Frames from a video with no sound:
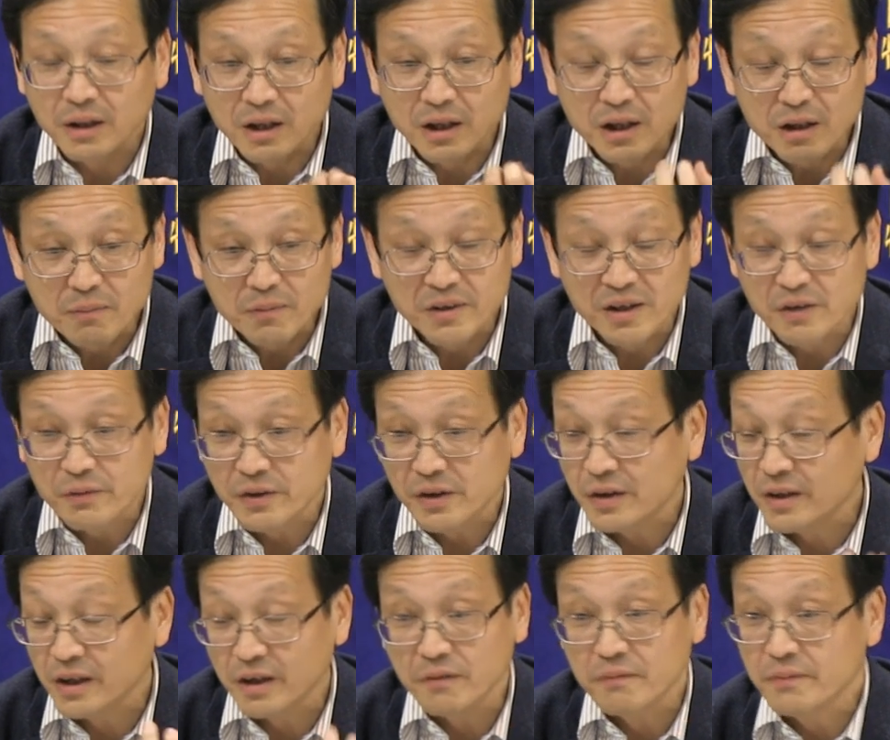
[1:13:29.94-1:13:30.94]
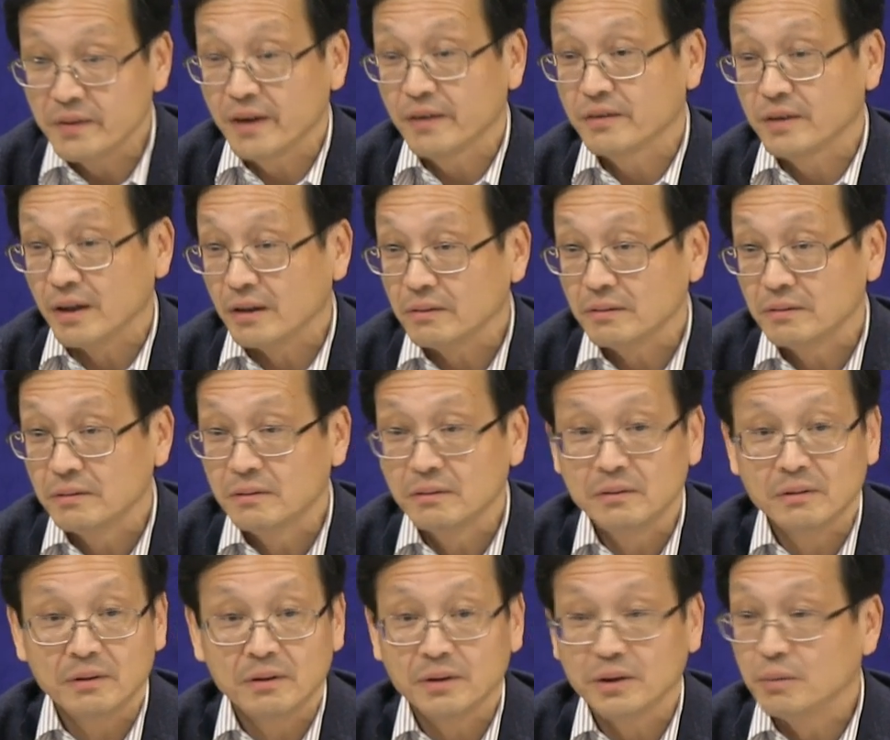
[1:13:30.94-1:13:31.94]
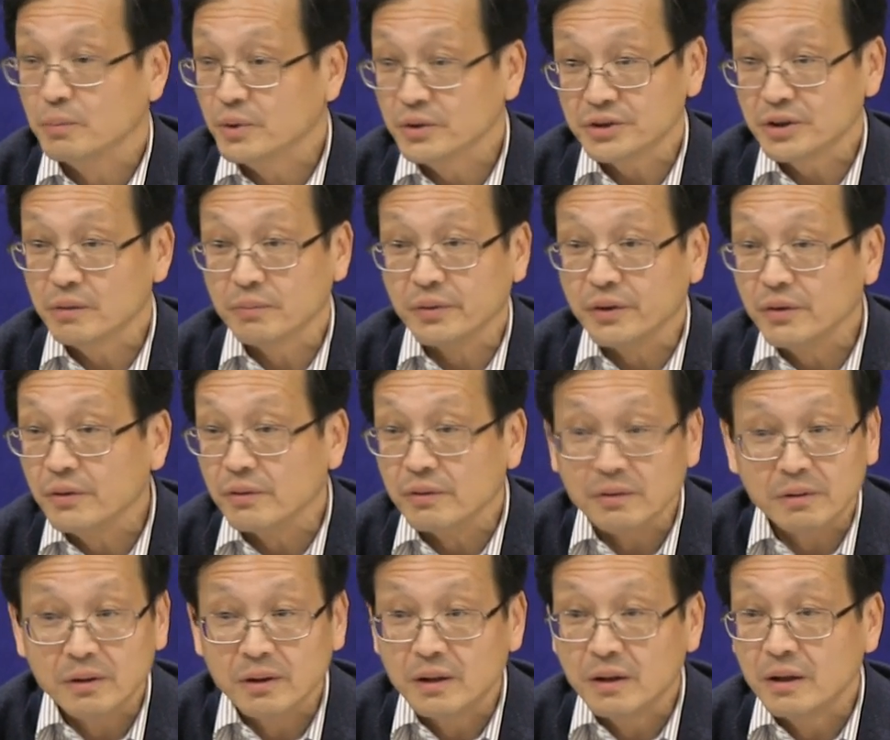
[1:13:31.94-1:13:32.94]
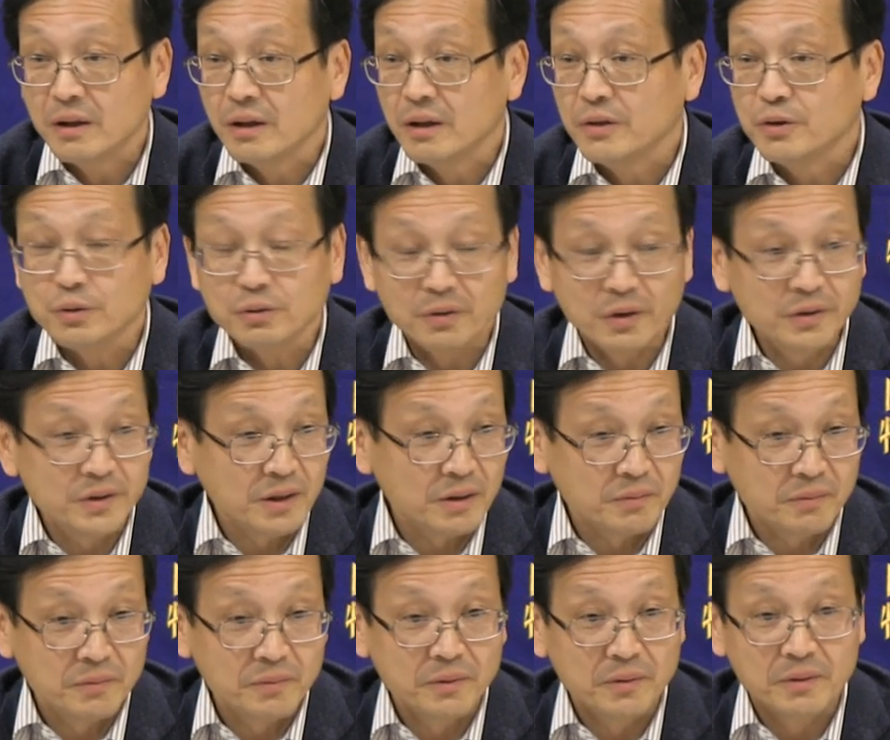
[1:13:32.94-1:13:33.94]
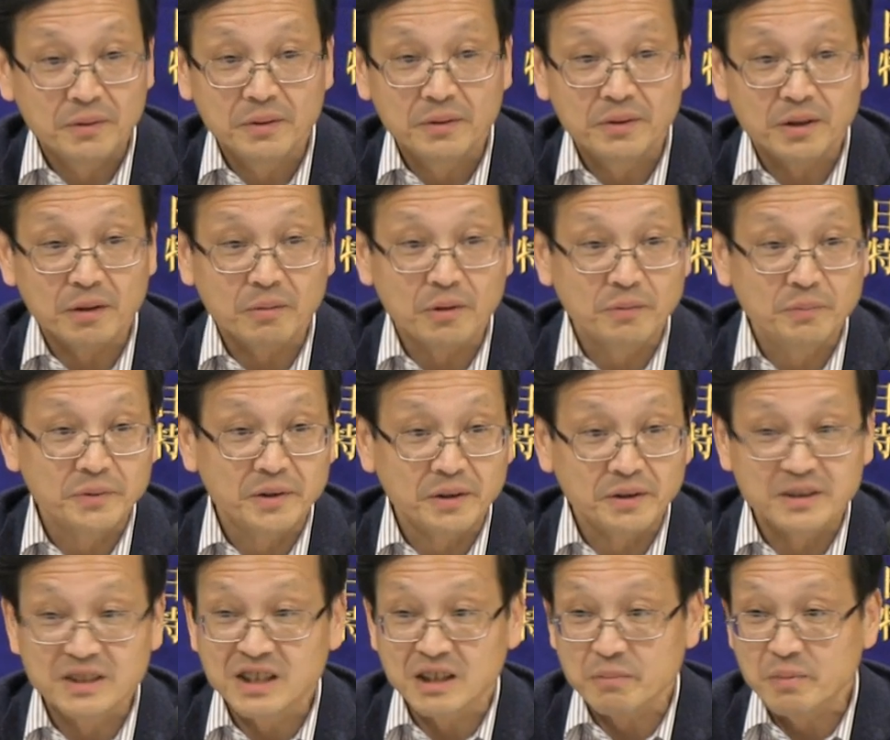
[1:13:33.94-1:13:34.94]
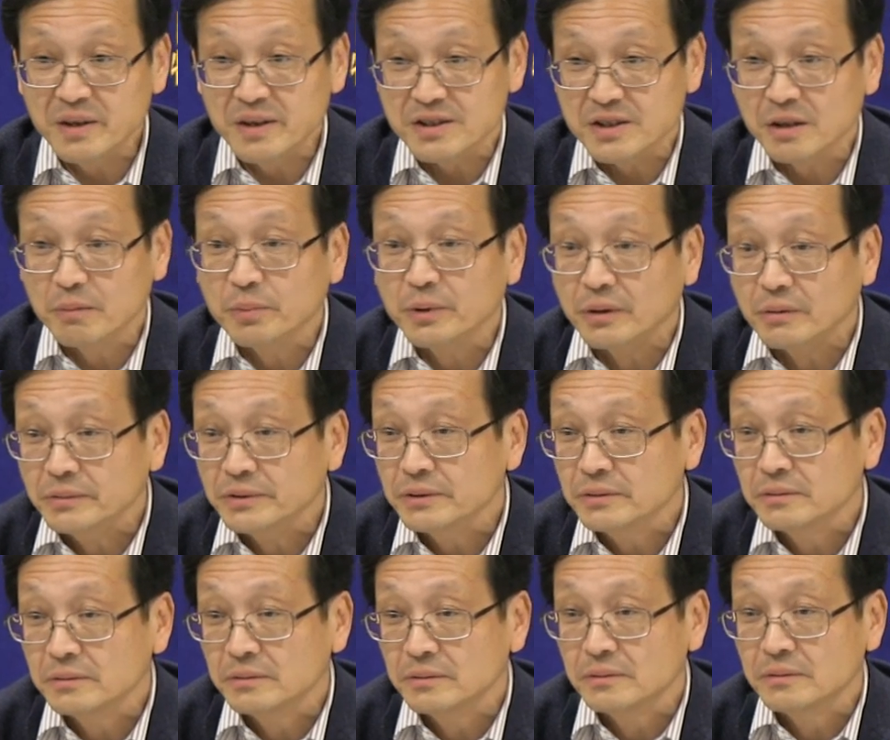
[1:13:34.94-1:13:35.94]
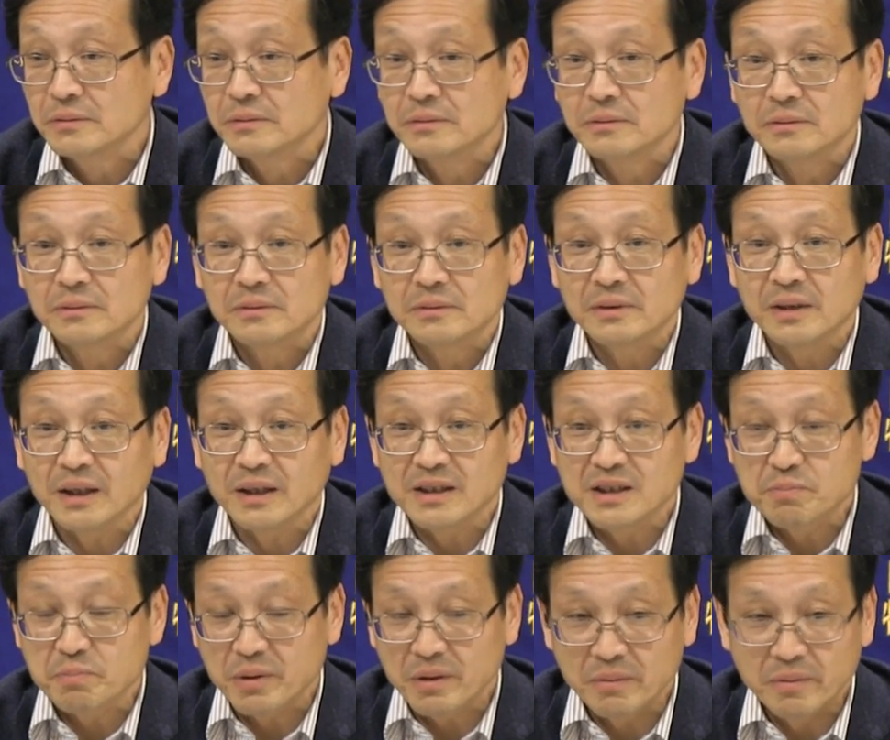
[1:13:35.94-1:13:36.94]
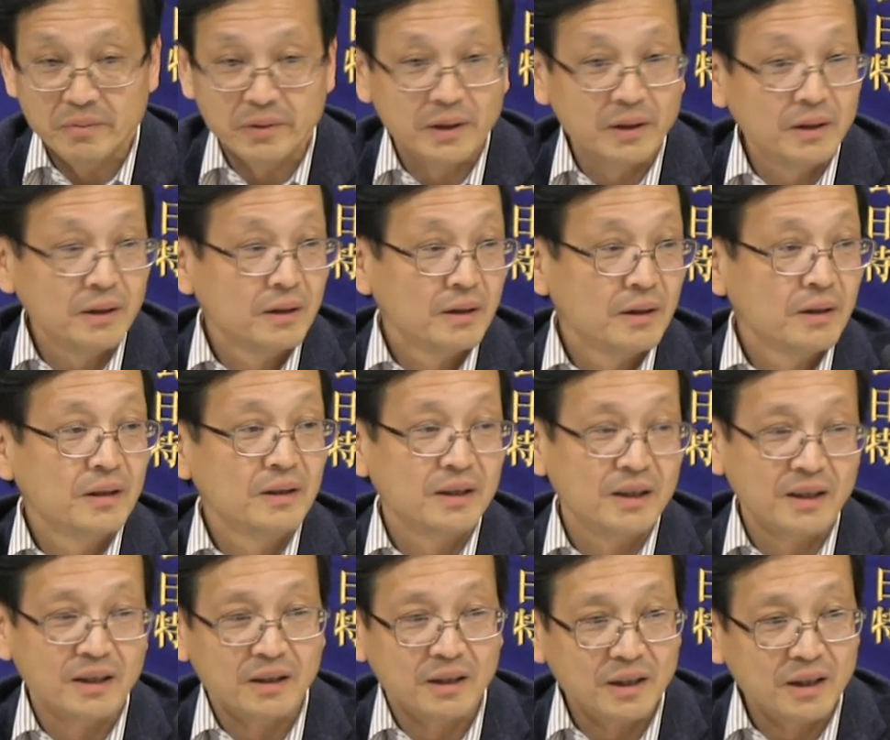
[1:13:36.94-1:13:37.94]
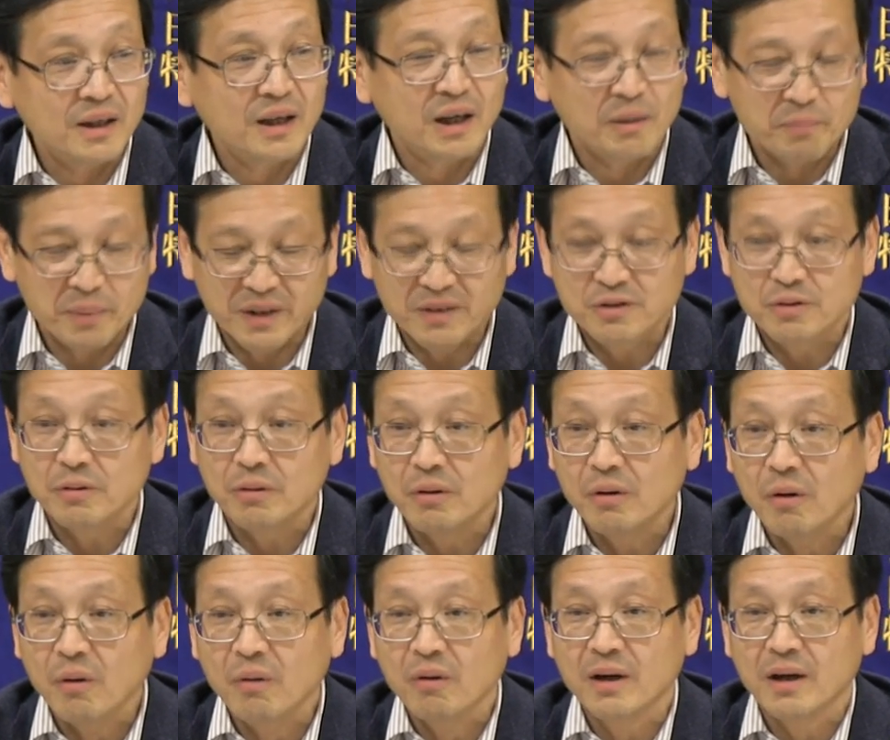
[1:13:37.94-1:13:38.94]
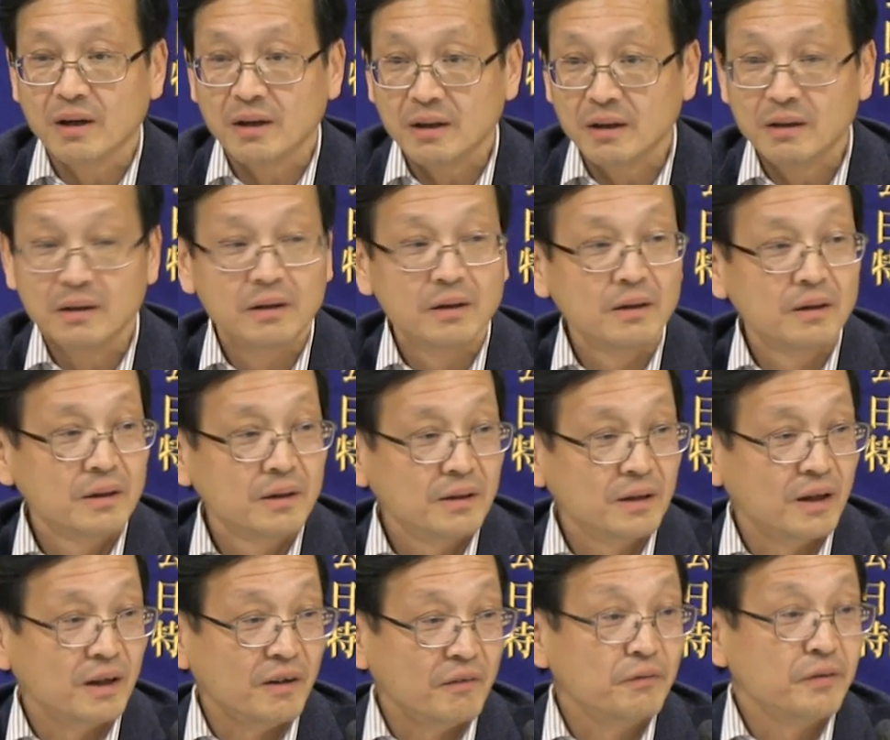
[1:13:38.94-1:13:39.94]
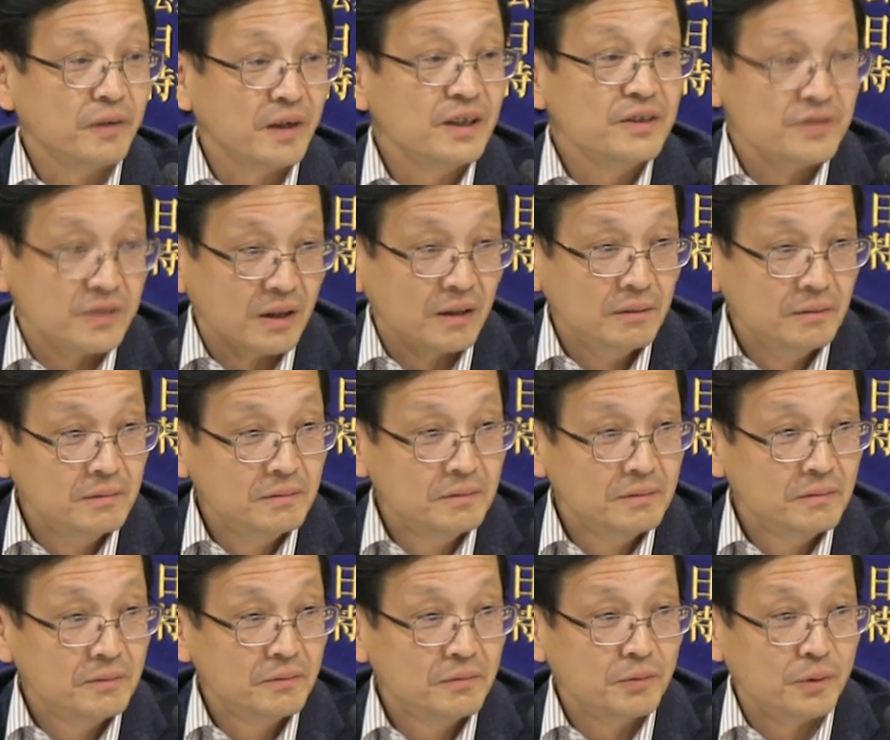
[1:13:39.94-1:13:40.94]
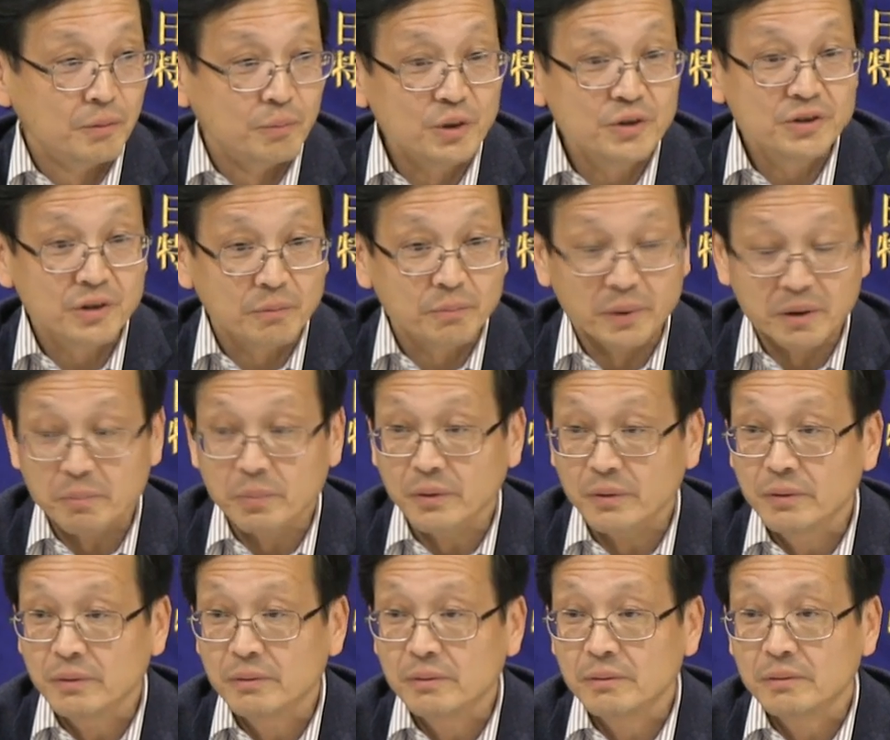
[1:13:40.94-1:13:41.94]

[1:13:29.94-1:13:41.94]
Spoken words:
even if you are infected, the most of you do not develop the severe symptoms. It's probably a bit longer the influenza for most of people.